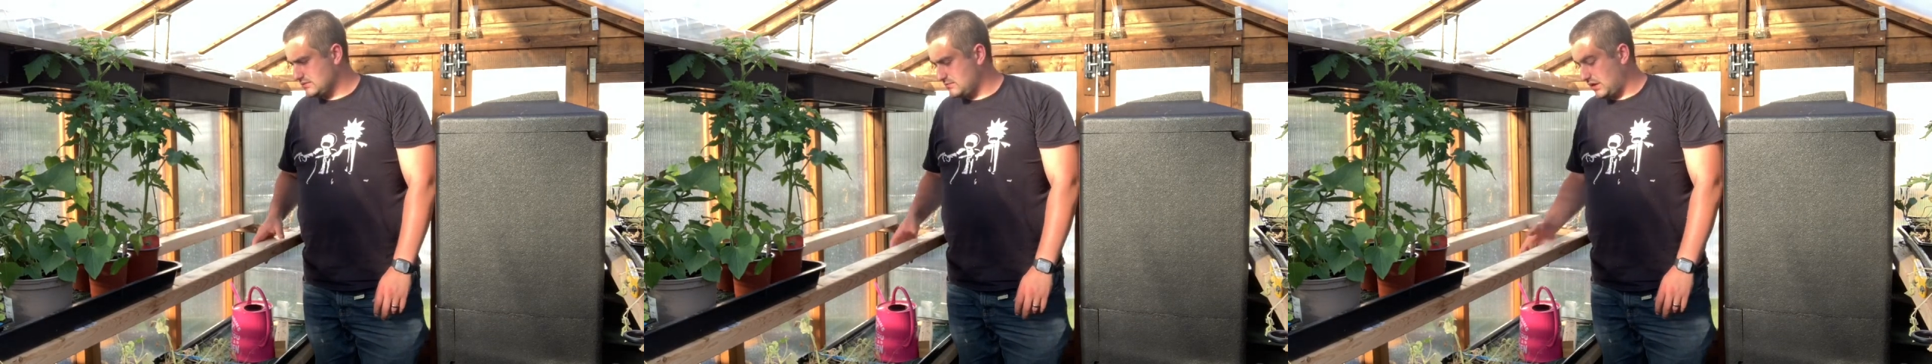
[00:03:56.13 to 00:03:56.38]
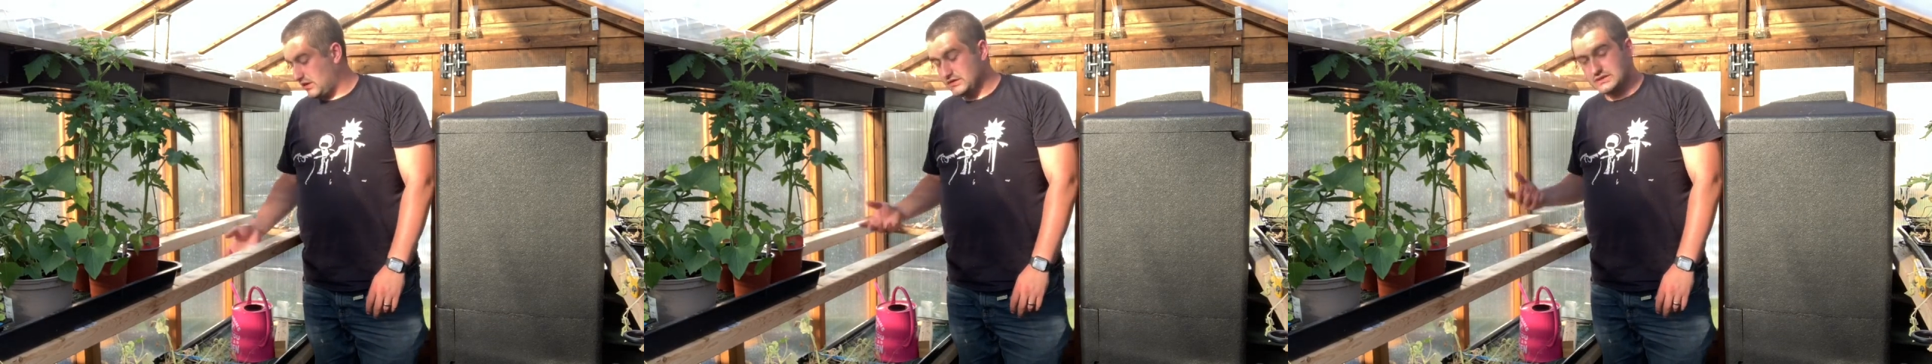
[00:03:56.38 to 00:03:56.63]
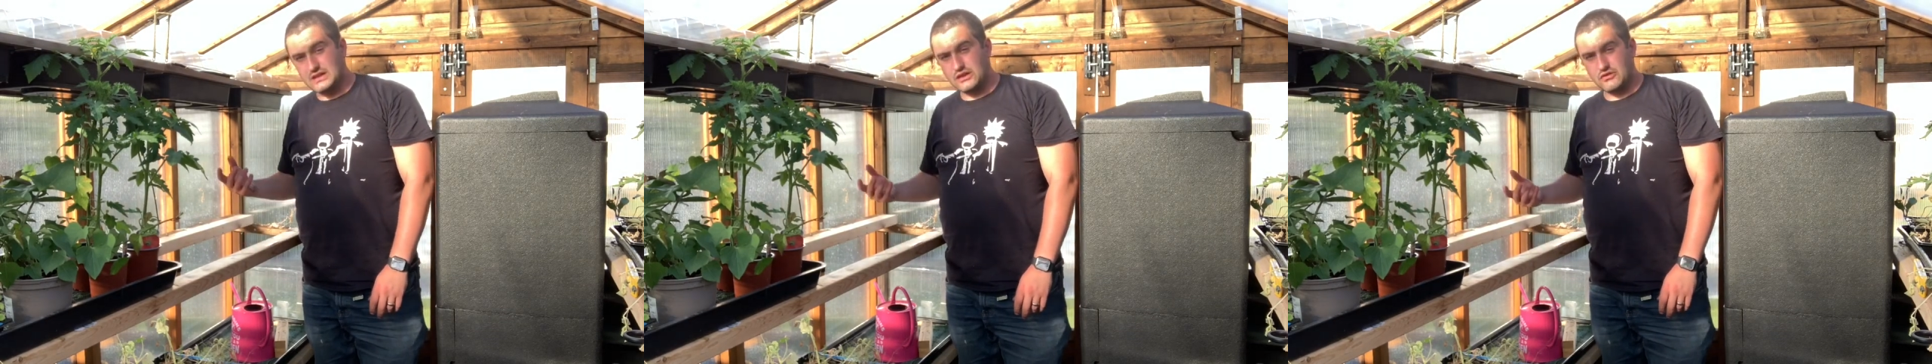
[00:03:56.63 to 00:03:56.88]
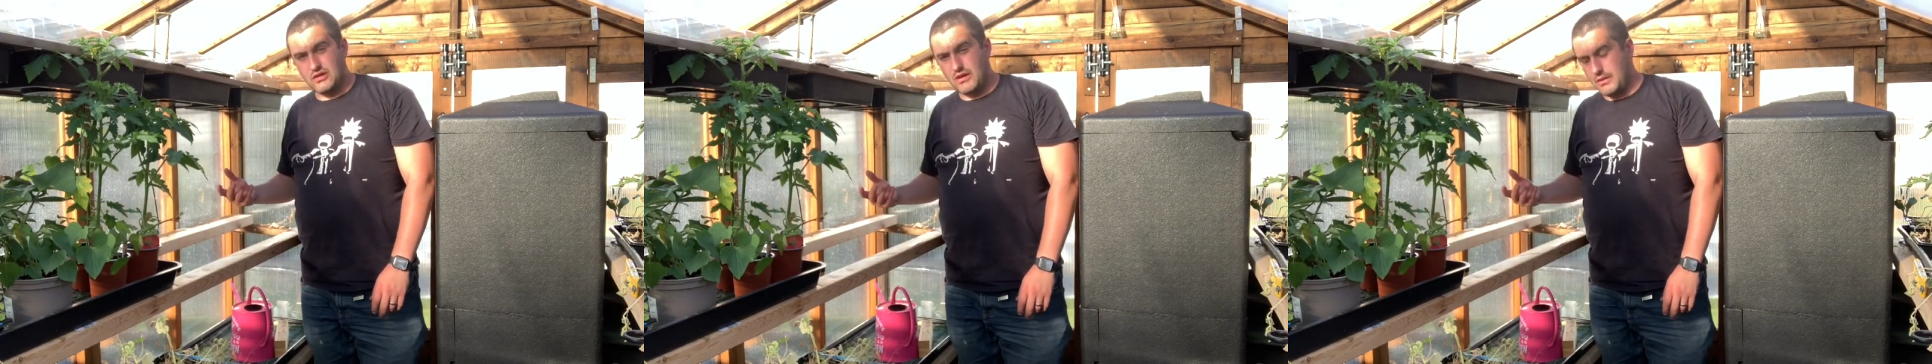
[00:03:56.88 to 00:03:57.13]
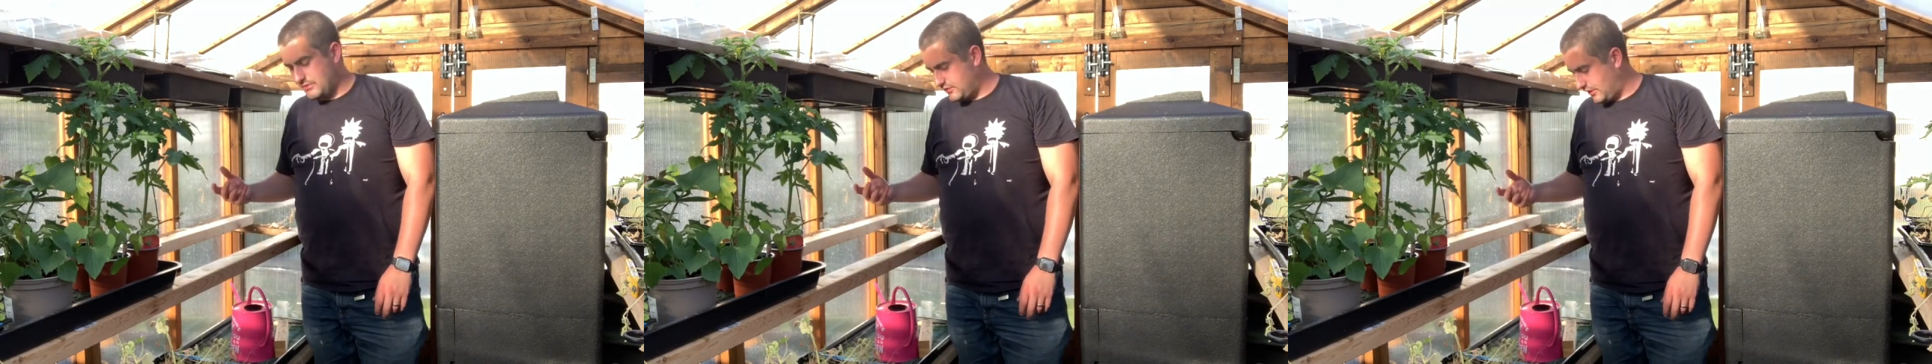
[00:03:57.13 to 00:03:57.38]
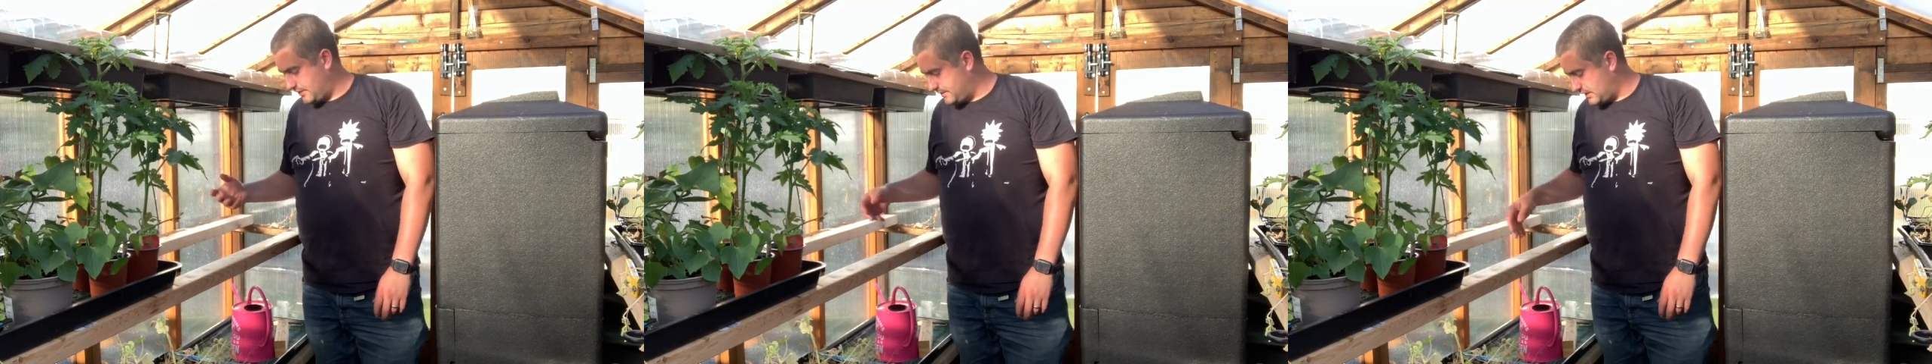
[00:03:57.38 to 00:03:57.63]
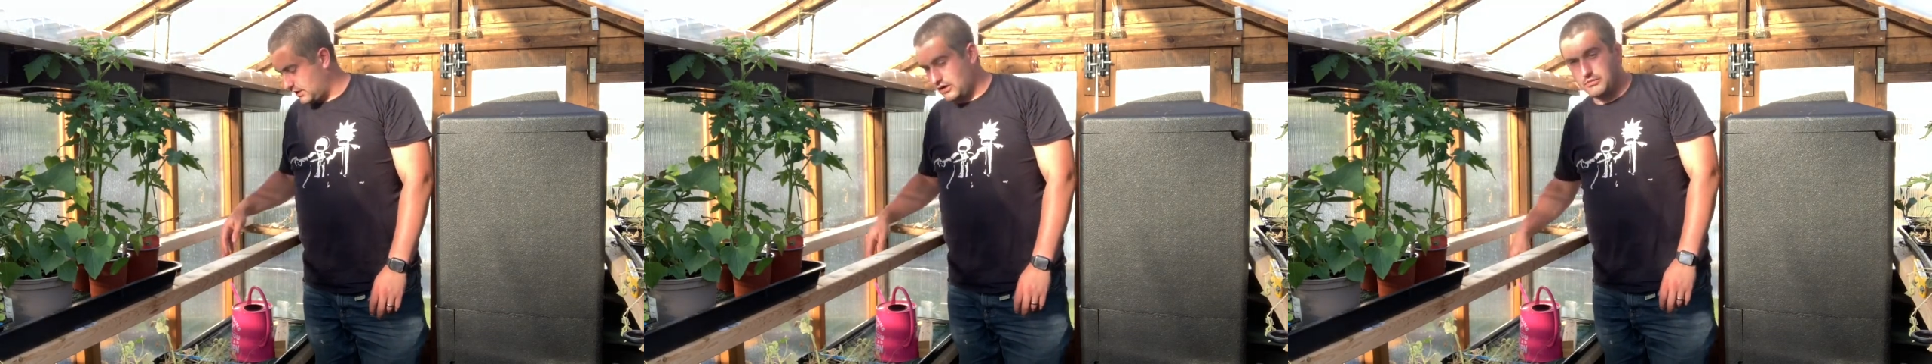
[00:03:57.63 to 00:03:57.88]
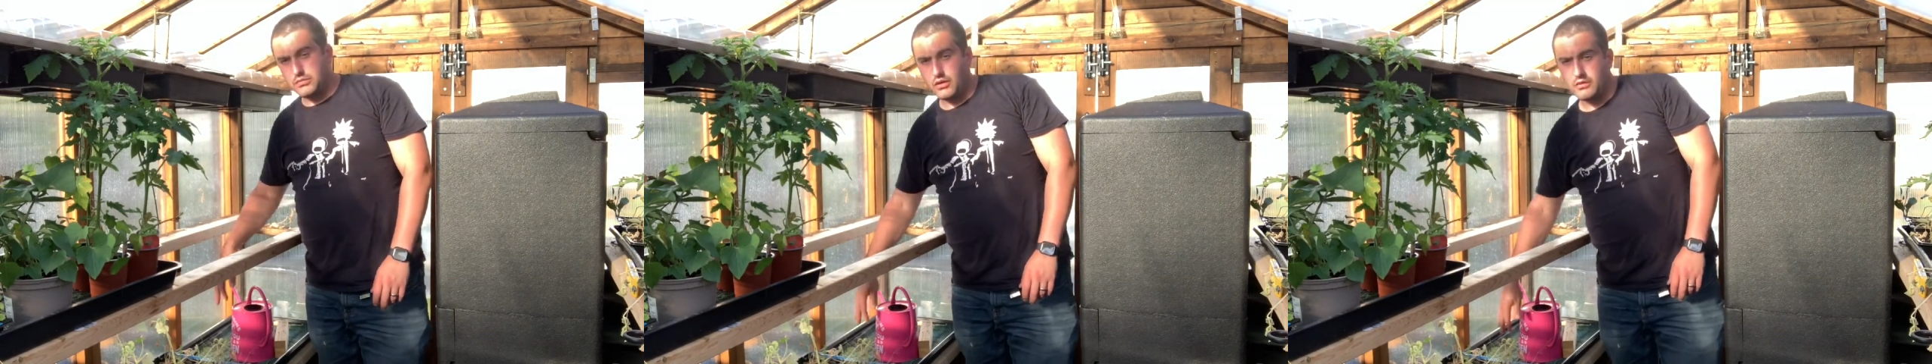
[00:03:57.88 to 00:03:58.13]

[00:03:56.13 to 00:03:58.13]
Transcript: plants can grow up through, and I'll